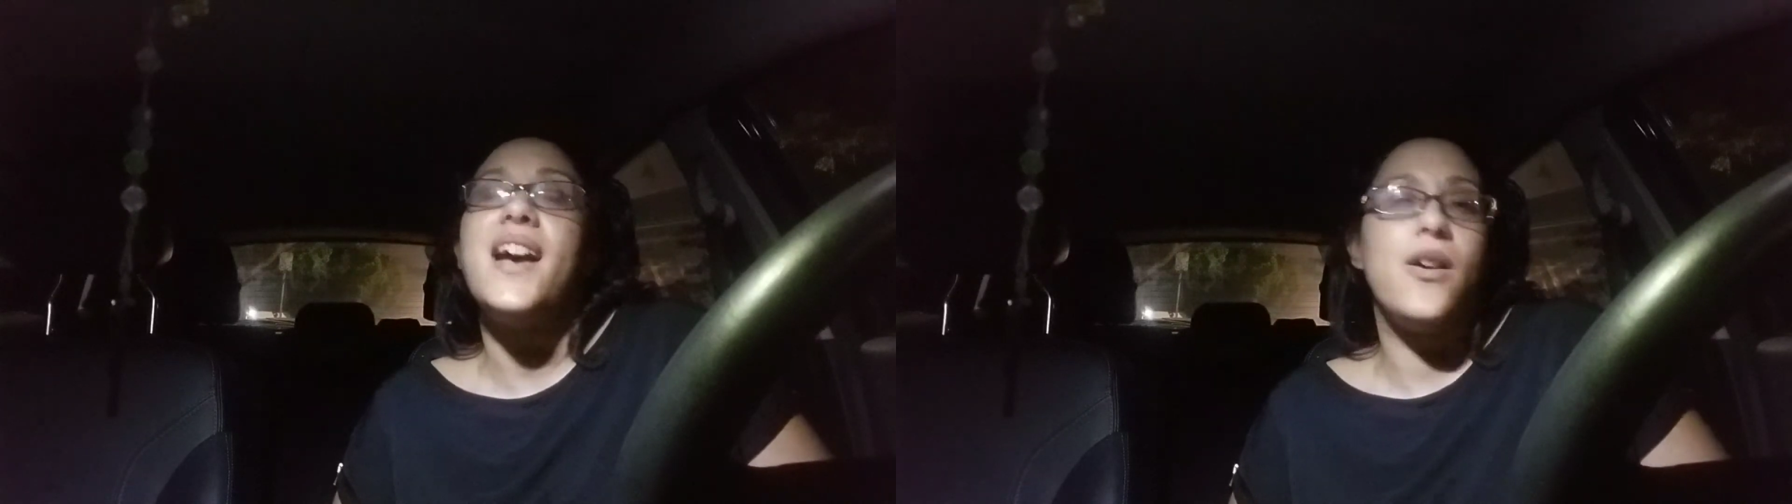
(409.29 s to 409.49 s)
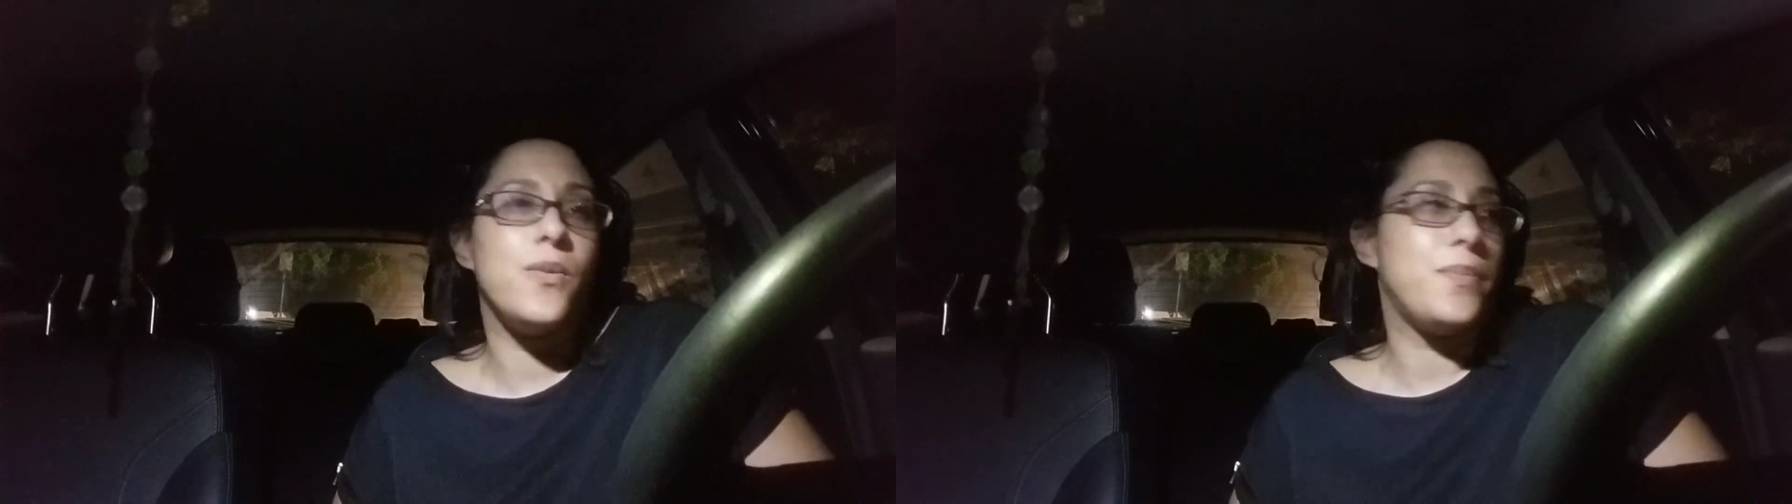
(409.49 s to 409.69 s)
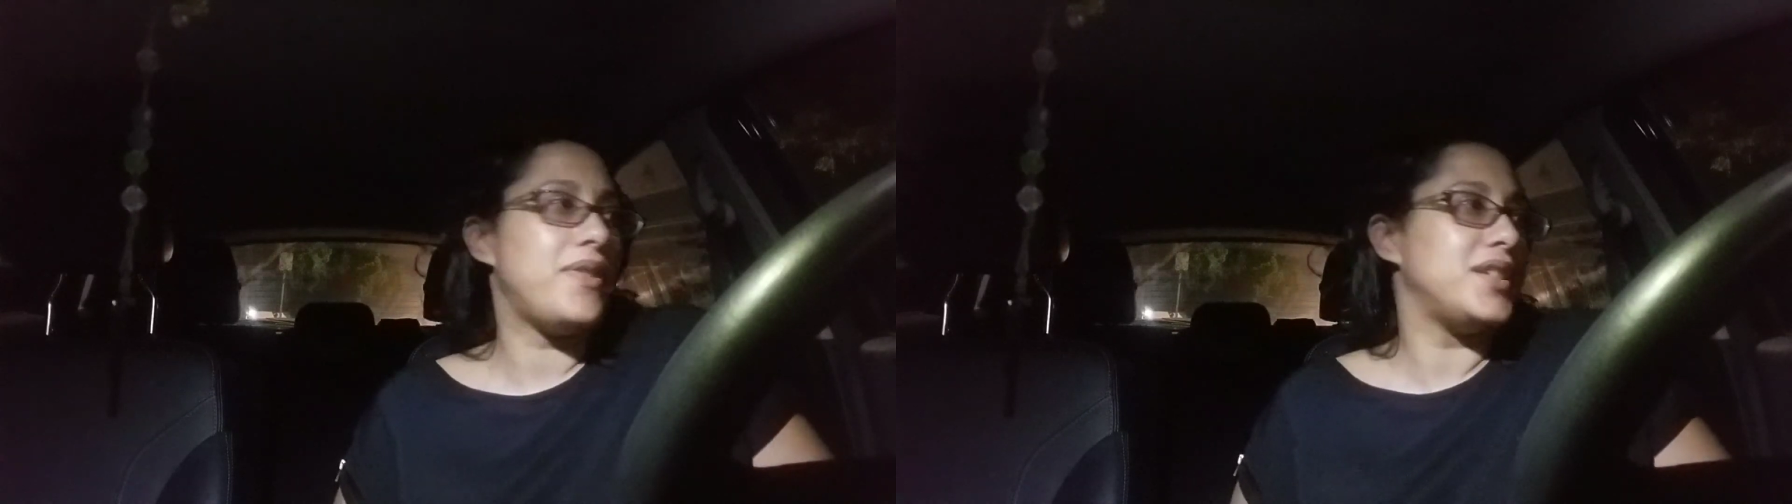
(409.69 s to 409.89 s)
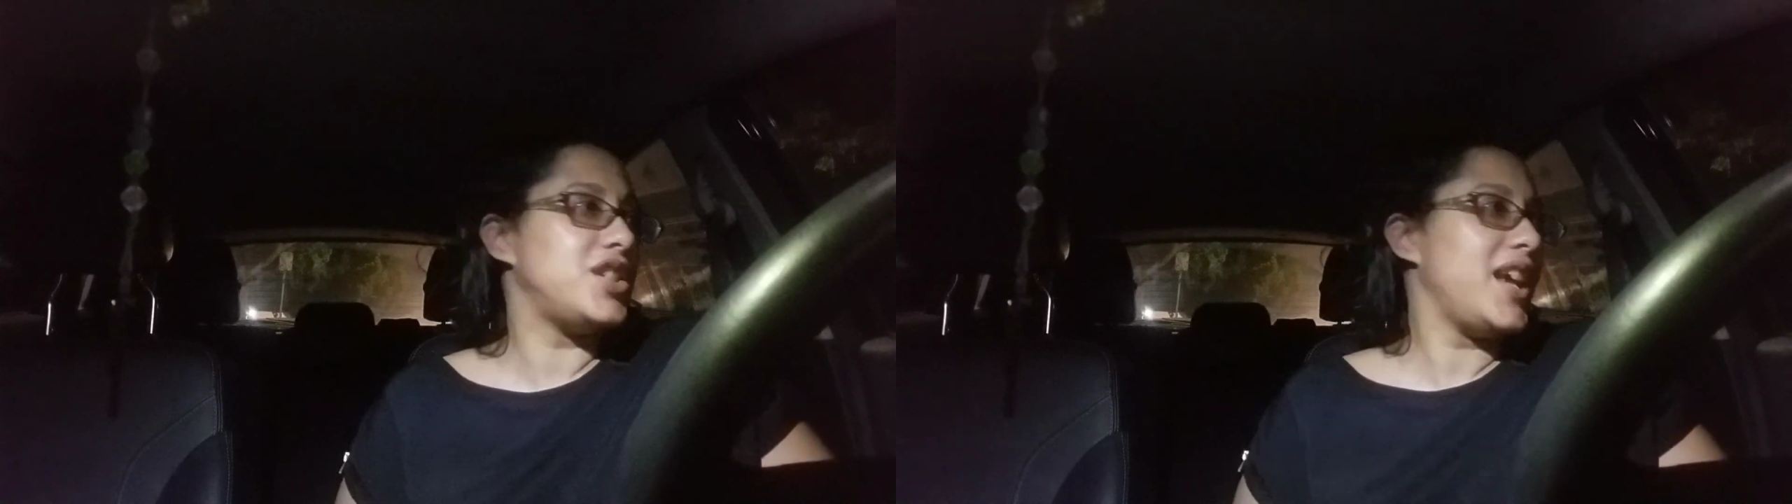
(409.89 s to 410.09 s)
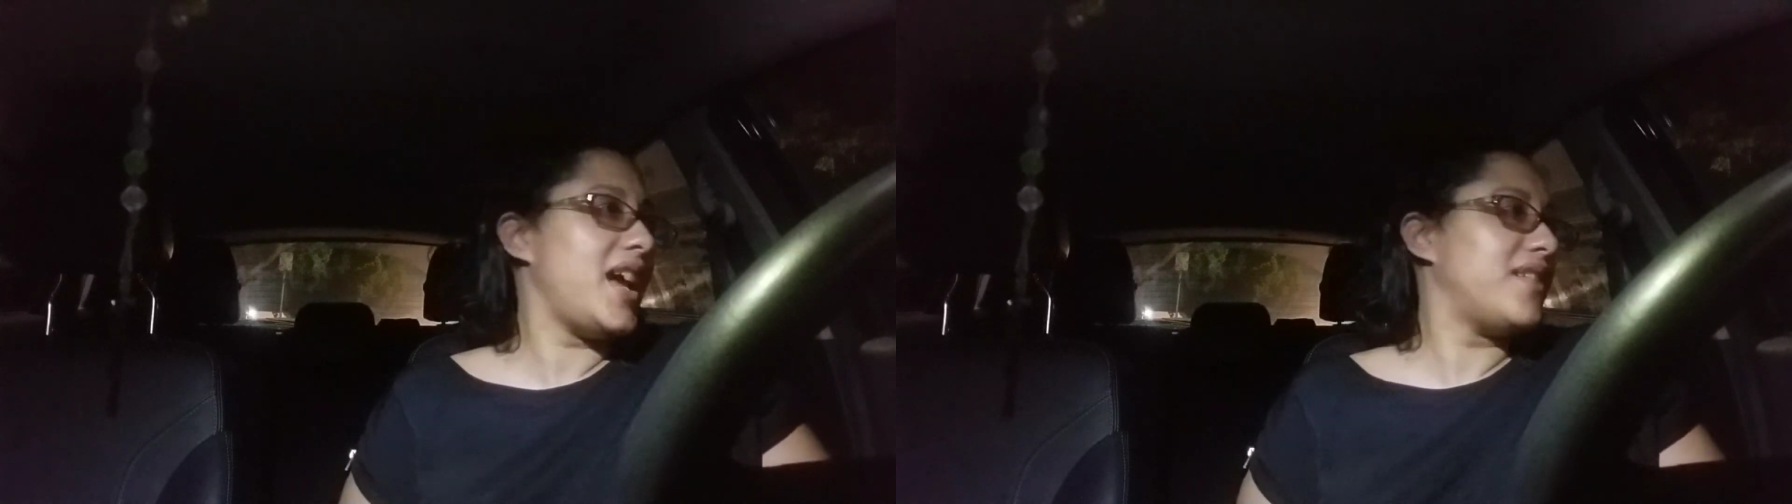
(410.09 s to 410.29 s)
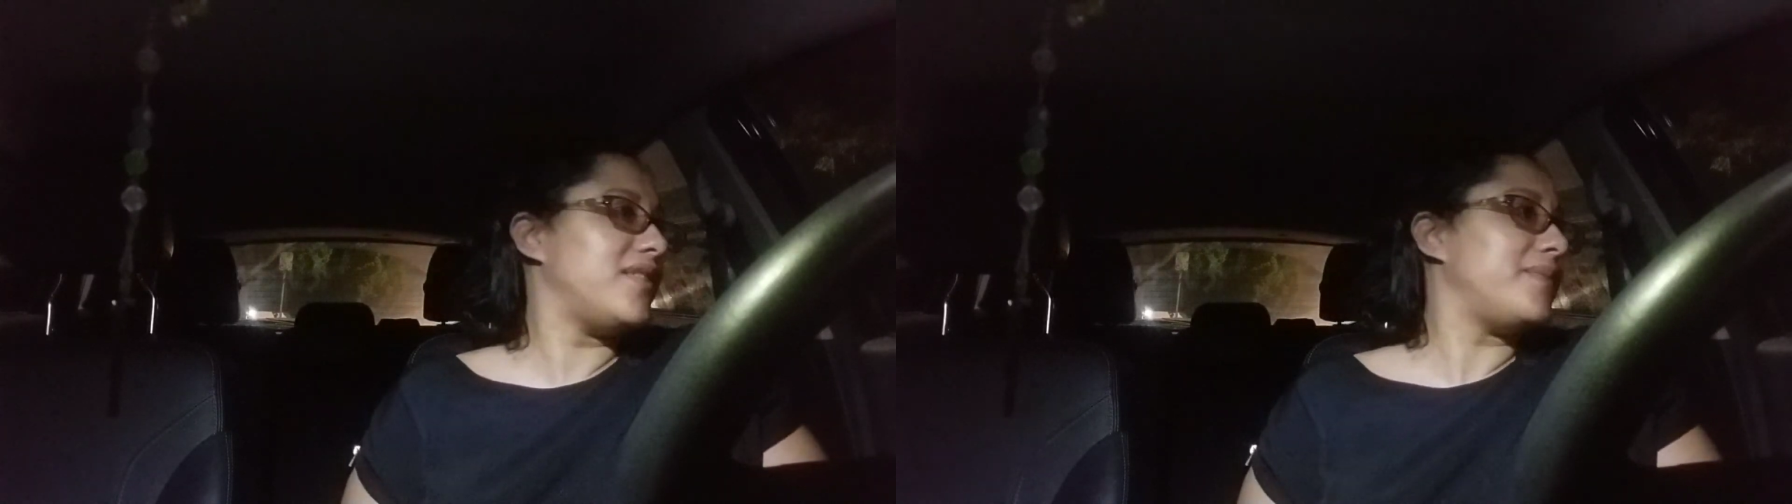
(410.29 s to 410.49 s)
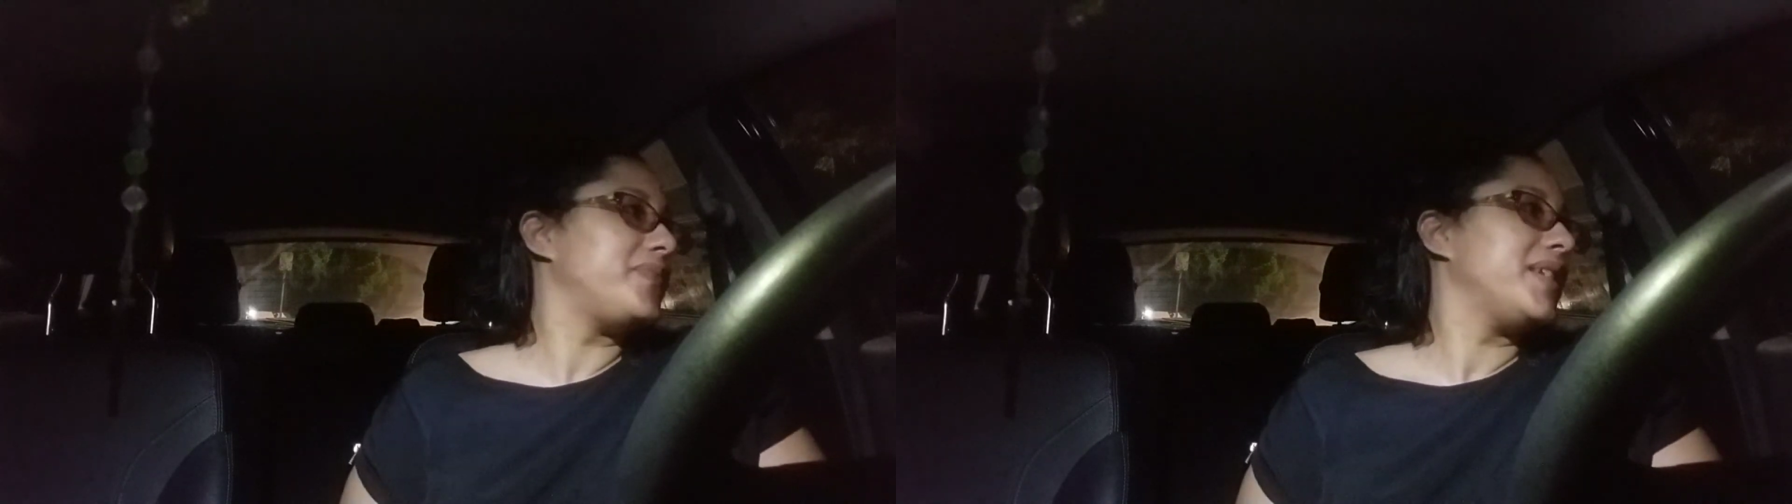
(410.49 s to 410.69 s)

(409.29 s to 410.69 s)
help the channel.